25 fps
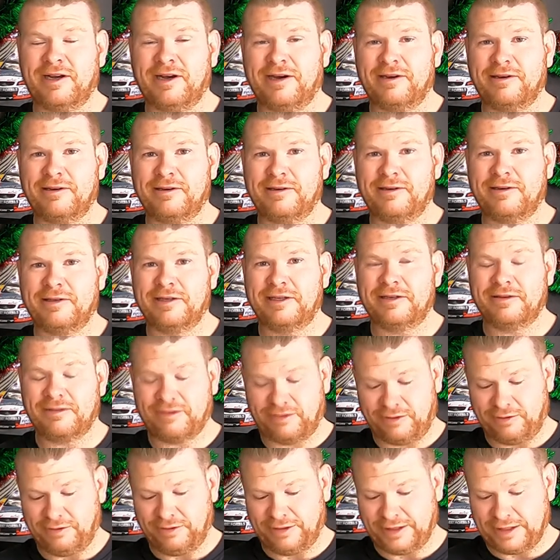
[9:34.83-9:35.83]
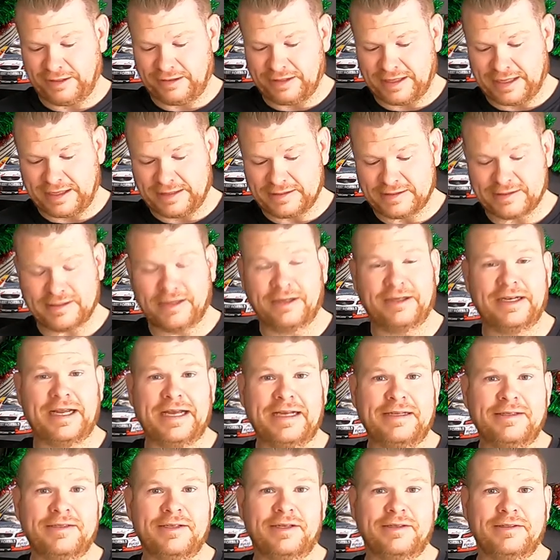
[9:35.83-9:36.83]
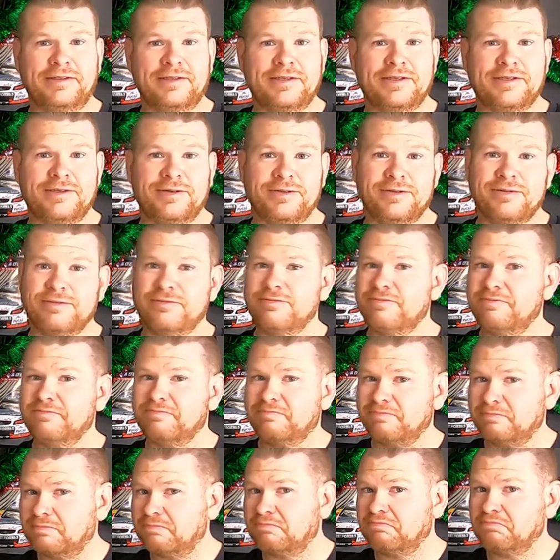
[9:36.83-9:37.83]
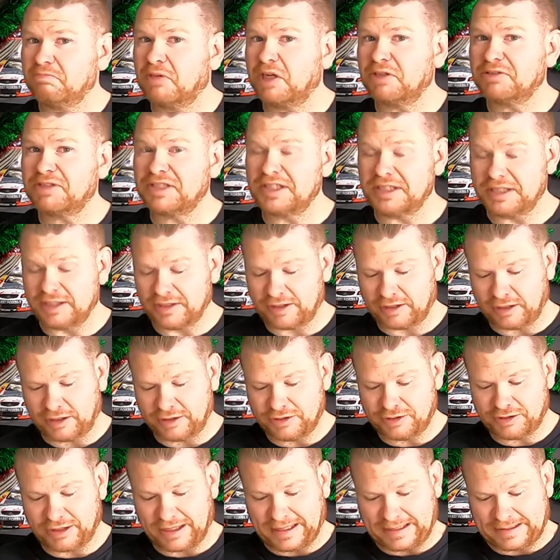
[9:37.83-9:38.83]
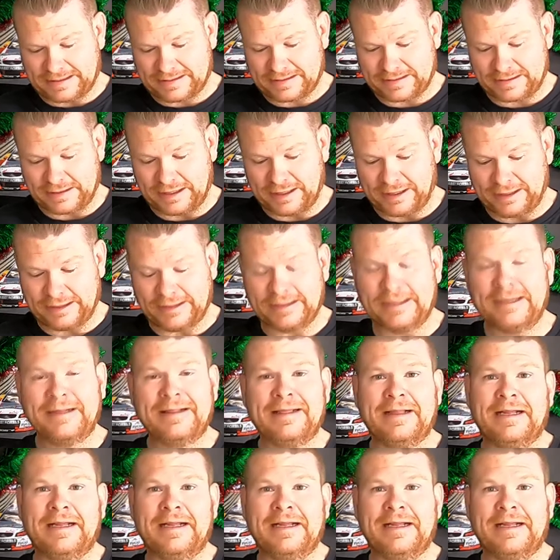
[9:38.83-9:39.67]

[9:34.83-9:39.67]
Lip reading: I'd thought that they'd sign Anton to multi-year contract. So